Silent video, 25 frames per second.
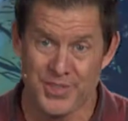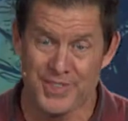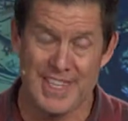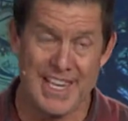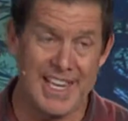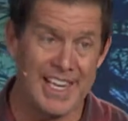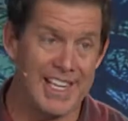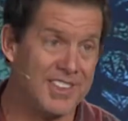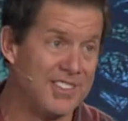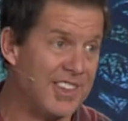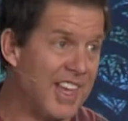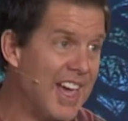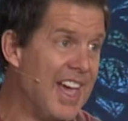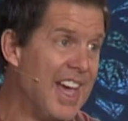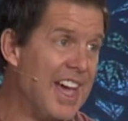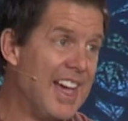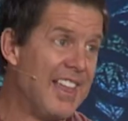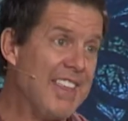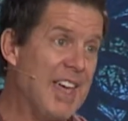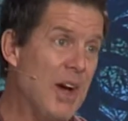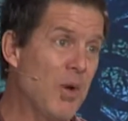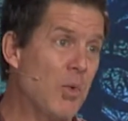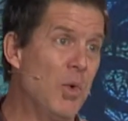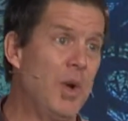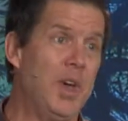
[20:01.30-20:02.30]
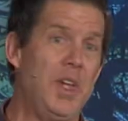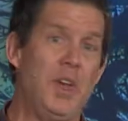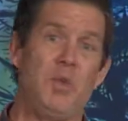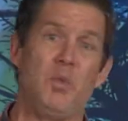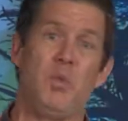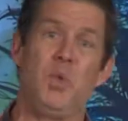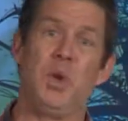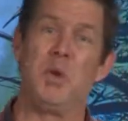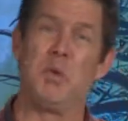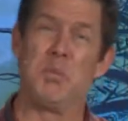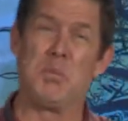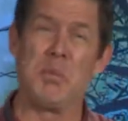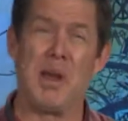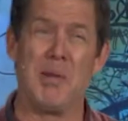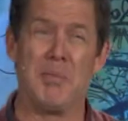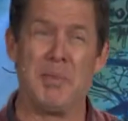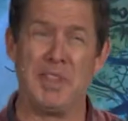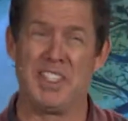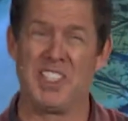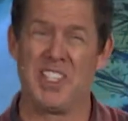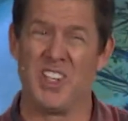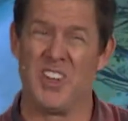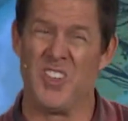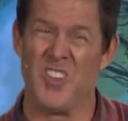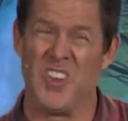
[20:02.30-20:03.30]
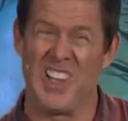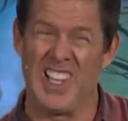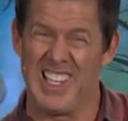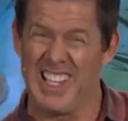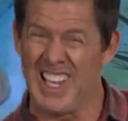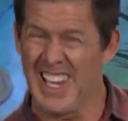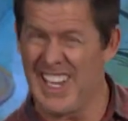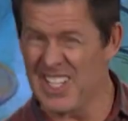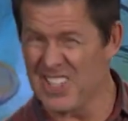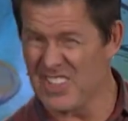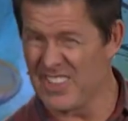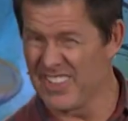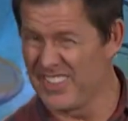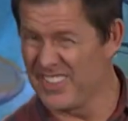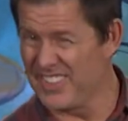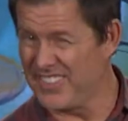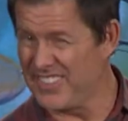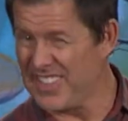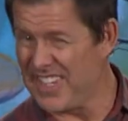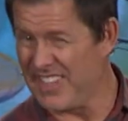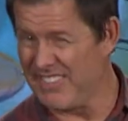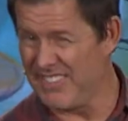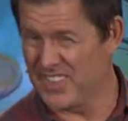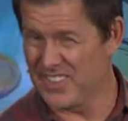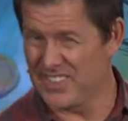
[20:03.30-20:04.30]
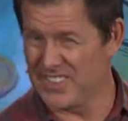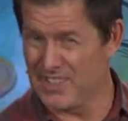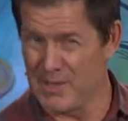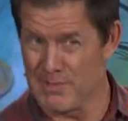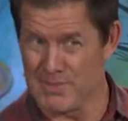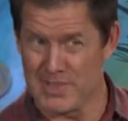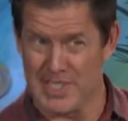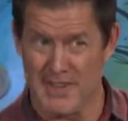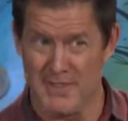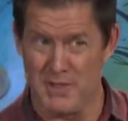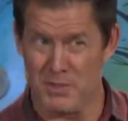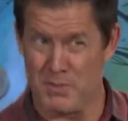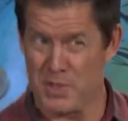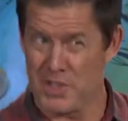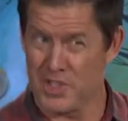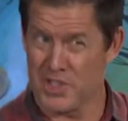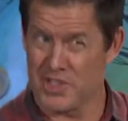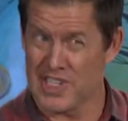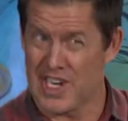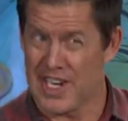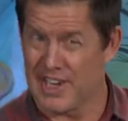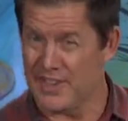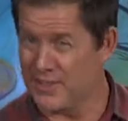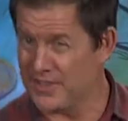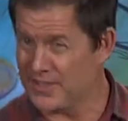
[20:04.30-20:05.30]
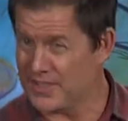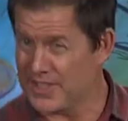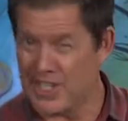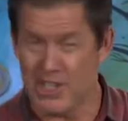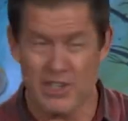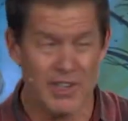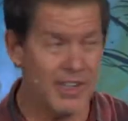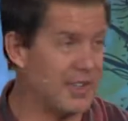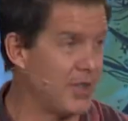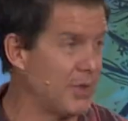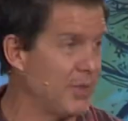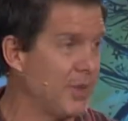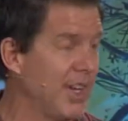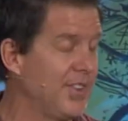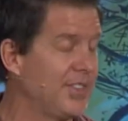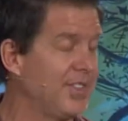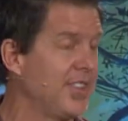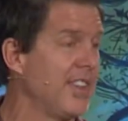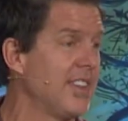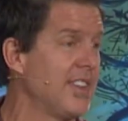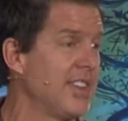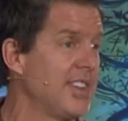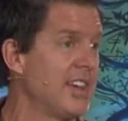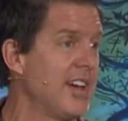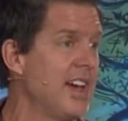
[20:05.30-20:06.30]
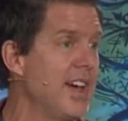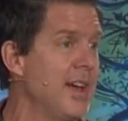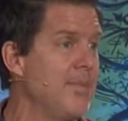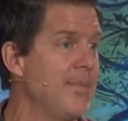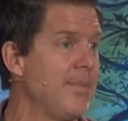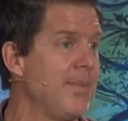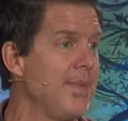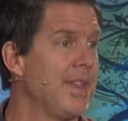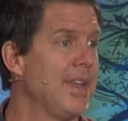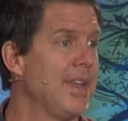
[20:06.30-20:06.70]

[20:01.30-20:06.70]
things that would we would probably go, well, I like you as a Savior sometimes, but you're kind of scary the rest of the time.